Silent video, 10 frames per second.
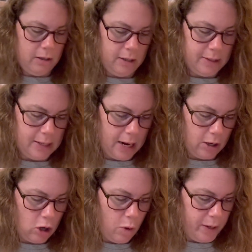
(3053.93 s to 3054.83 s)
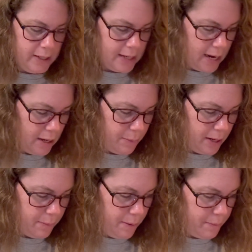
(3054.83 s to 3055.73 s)
It's not going to
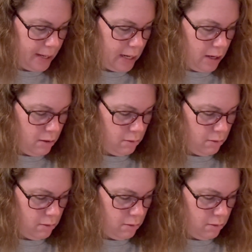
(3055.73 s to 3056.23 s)
anybody but me.